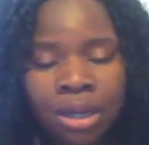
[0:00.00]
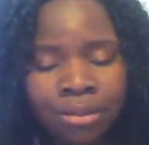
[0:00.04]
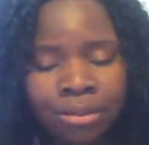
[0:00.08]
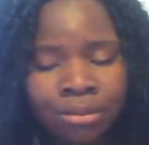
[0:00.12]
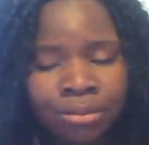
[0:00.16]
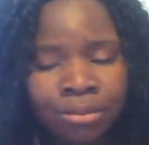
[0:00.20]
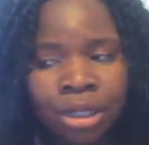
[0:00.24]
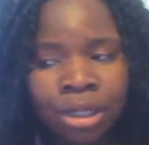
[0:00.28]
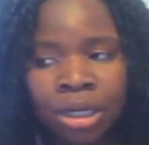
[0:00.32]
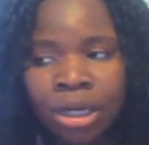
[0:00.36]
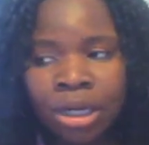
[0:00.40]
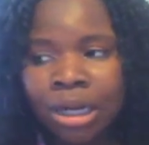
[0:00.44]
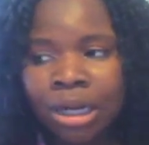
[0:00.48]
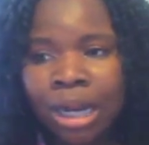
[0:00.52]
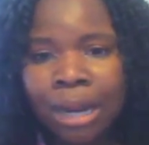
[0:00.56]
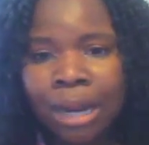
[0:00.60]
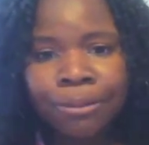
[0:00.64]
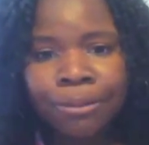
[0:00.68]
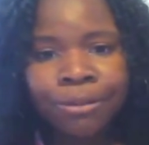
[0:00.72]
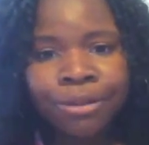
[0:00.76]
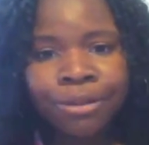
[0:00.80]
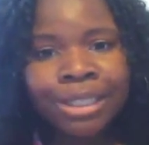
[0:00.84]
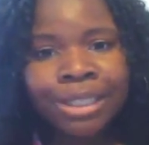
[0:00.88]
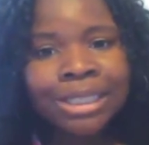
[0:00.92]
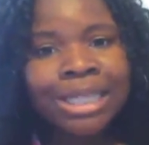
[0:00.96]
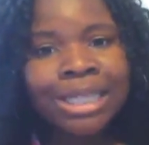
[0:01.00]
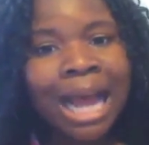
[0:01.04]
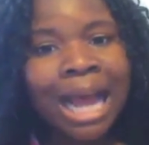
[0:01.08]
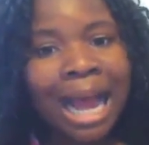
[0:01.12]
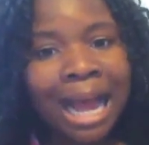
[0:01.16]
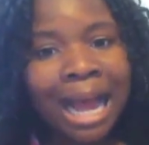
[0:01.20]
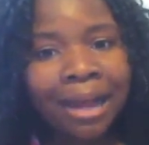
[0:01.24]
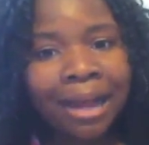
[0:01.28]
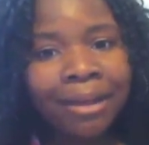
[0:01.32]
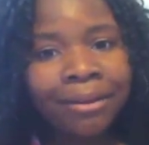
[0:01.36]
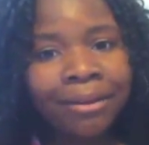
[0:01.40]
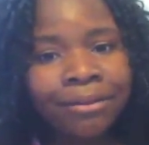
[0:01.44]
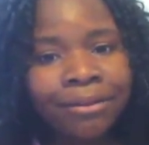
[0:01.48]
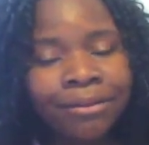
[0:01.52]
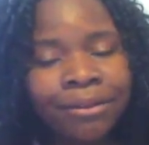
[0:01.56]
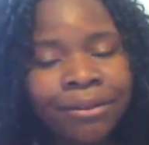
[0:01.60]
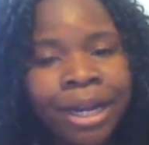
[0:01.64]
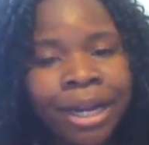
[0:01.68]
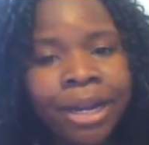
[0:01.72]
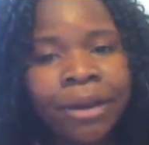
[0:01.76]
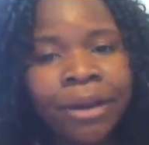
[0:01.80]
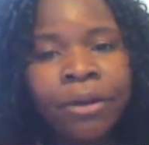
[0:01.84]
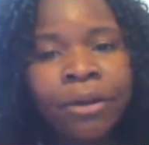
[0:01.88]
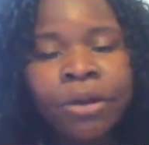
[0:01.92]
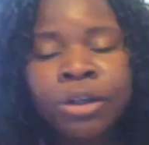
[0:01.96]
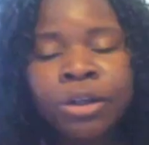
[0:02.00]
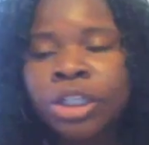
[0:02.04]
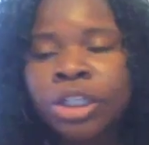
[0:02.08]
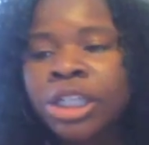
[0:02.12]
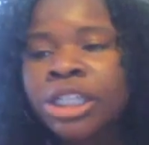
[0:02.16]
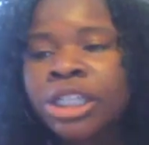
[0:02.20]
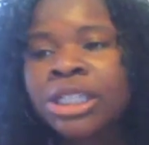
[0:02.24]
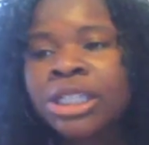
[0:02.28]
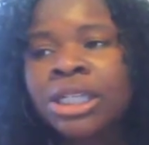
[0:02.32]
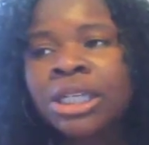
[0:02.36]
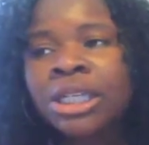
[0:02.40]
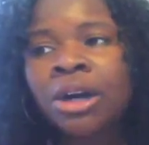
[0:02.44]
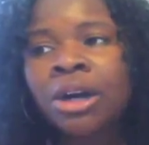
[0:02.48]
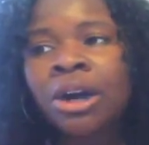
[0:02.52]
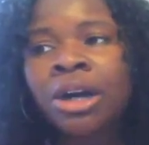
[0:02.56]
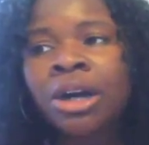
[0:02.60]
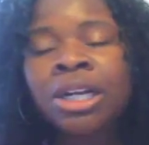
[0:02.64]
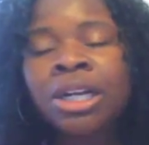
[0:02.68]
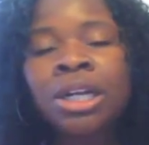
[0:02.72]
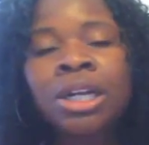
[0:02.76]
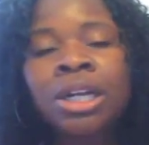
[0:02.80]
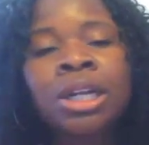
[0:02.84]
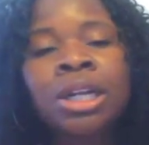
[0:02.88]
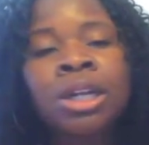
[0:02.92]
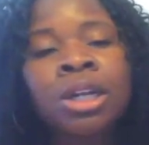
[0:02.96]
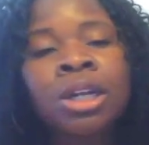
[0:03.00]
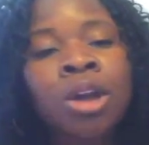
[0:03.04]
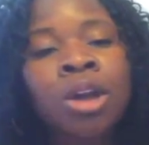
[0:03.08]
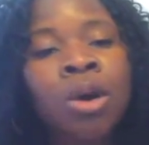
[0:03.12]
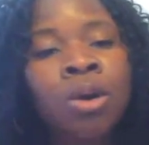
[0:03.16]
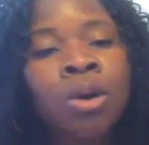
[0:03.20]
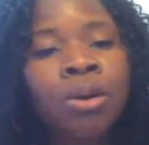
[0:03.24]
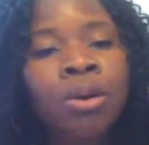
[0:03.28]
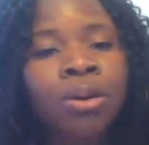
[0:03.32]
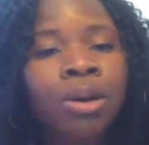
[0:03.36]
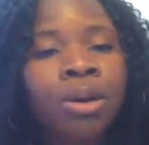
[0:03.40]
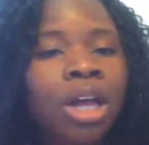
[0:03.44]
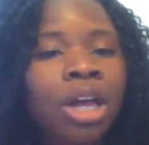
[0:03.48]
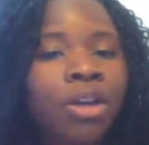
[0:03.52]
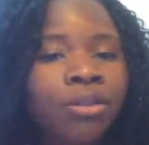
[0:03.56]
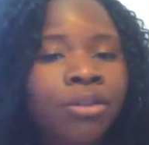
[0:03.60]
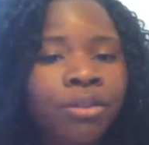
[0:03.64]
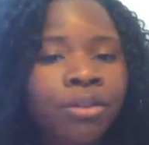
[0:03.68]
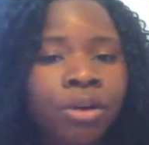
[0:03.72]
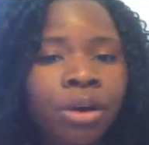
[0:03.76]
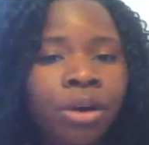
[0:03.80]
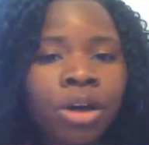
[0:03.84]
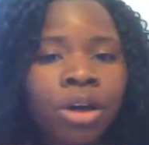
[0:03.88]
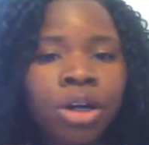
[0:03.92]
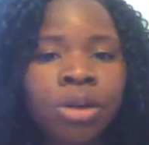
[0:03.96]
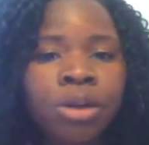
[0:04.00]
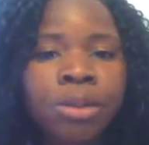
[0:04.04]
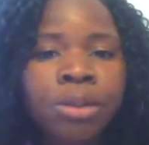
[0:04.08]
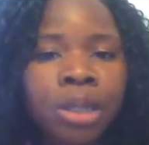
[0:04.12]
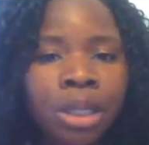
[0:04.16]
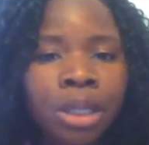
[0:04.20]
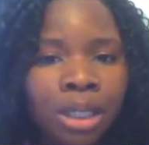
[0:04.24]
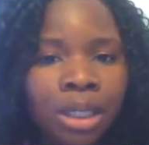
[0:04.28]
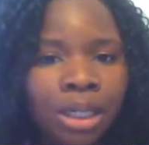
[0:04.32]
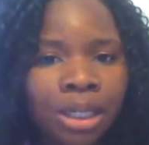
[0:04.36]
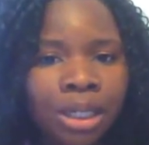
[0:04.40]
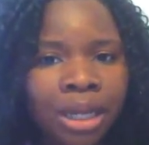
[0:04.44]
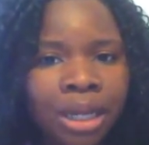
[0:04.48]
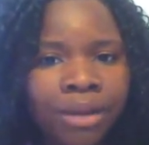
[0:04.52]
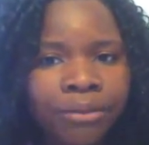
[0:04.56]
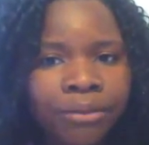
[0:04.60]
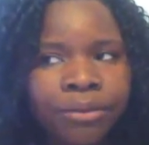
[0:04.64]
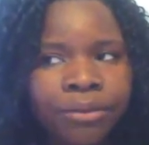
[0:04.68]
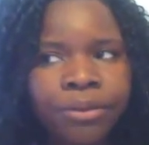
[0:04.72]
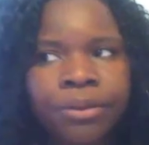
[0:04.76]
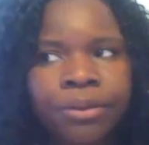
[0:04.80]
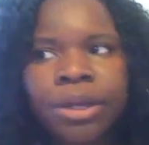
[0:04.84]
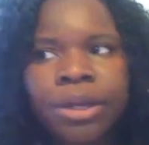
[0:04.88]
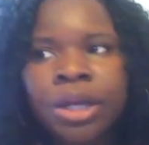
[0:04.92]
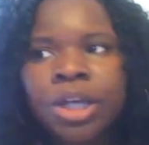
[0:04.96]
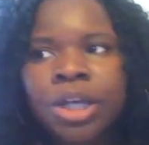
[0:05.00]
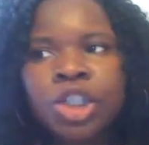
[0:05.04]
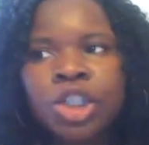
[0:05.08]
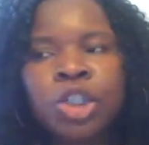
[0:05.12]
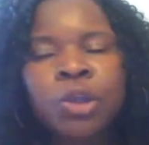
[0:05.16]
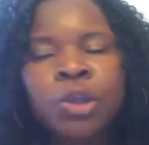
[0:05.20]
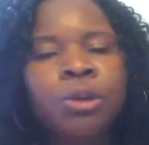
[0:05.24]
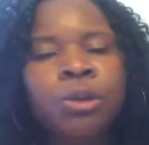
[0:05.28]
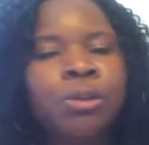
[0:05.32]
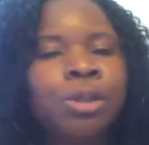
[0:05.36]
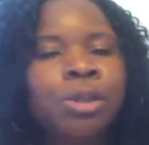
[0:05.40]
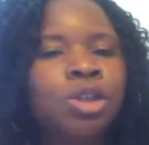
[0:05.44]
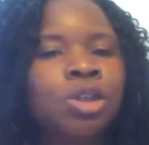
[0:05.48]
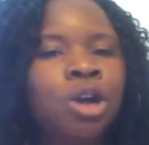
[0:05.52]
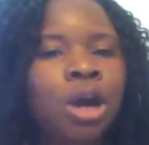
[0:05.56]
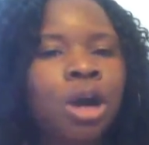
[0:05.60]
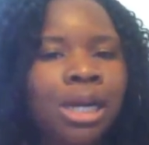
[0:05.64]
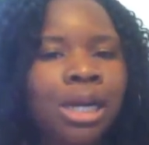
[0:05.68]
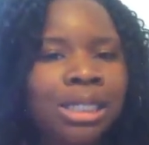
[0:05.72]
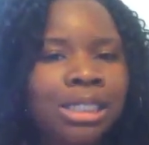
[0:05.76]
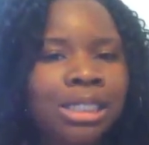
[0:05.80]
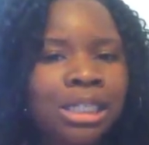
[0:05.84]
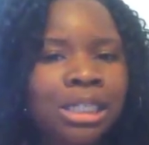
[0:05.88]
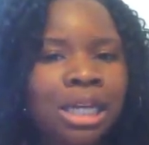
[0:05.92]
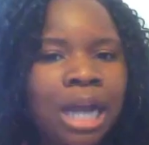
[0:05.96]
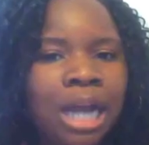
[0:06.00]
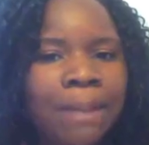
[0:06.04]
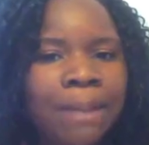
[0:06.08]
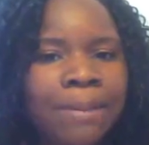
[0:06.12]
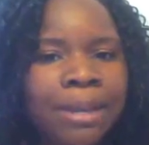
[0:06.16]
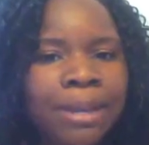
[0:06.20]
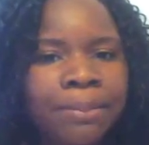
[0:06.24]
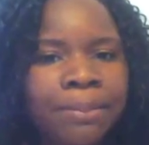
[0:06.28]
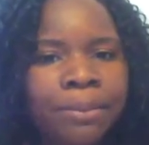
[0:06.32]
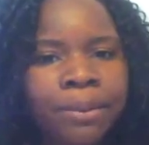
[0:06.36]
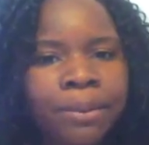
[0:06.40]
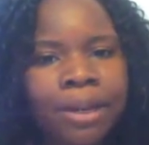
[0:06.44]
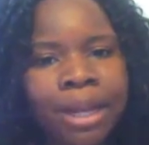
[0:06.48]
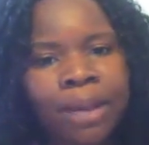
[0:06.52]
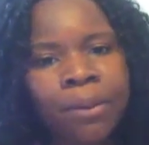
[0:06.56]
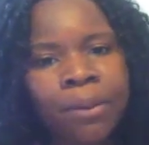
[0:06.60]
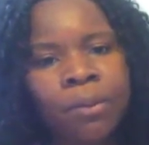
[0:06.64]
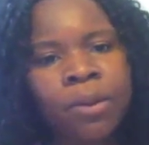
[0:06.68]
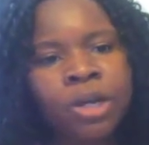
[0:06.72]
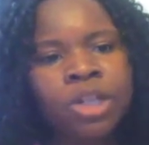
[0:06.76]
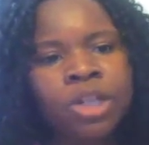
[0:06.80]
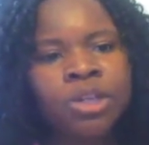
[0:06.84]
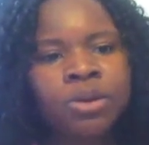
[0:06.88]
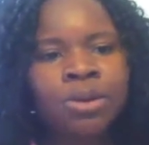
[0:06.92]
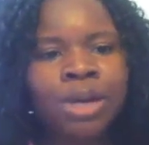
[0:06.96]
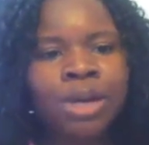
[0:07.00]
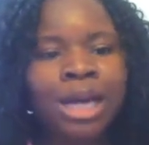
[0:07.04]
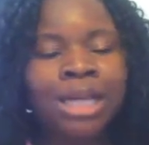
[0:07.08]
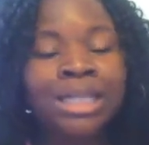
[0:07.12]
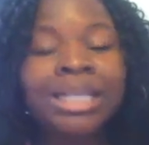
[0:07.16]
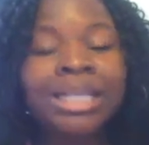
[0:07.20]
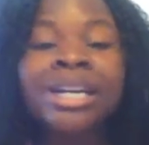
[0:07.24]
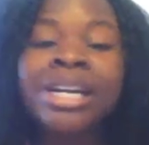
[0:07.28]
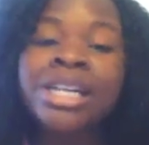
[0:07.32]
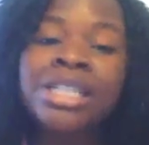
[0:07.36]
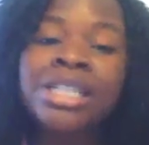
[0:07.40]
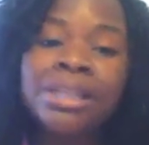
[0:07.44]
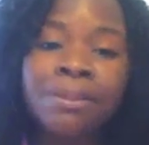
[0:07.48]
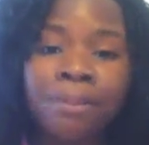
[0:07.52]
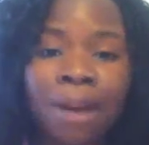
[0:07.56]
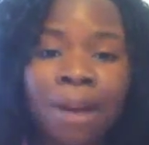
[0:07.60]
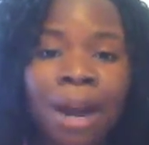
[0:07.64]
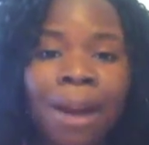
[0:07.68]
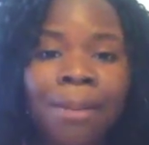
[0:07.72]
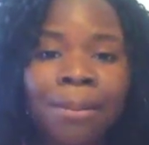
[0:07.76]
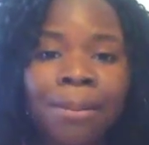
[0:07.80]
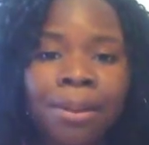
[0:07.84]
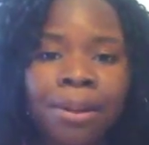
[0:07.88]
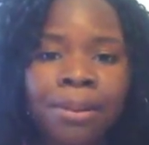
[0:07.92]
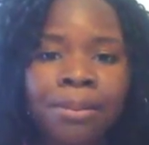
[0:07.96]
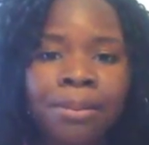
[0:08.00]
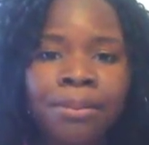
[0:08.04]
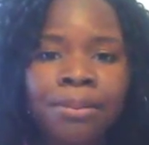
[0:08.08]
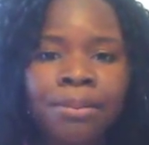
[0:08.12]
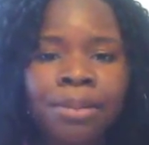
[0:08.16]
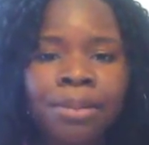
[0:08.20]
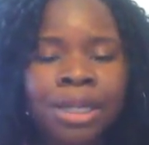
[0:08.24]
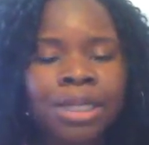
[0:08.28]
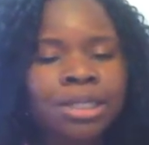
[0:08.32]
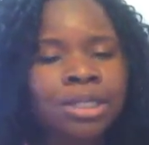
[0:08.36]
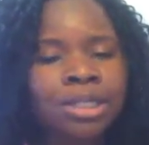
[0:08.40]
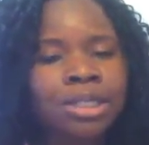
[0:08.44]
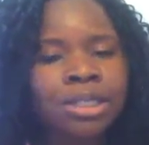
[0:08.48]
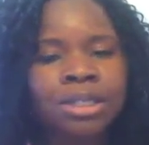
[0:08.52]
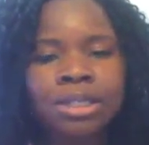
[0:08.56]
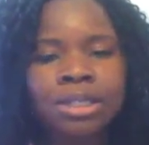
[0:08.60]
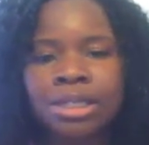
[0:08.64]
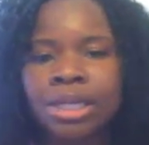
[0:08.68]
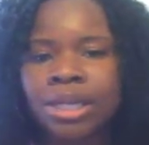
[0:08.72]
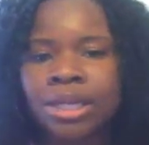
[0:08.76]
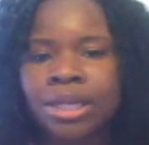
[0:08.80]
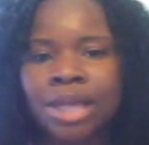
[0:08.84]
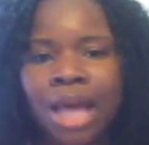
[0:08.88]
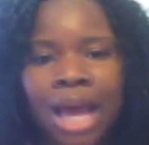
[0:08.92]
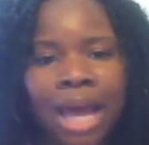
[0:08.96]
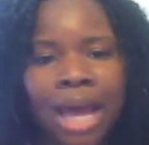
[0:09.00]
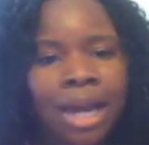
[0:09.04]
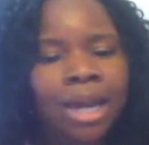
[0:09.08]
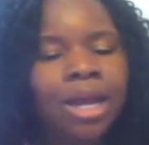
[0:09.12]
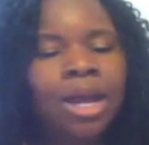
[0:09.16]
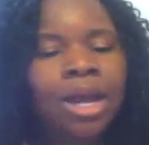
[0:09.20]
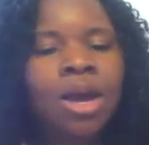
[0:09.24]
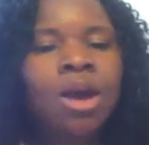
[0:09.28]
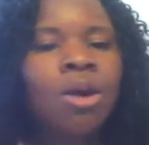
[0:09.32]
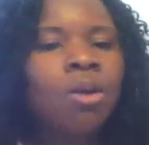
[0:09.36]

conglomerates have, right? Or is it on a local level, a community level? Should we be talking to young people? Like, what do you guys, there is a problem, let's just say that.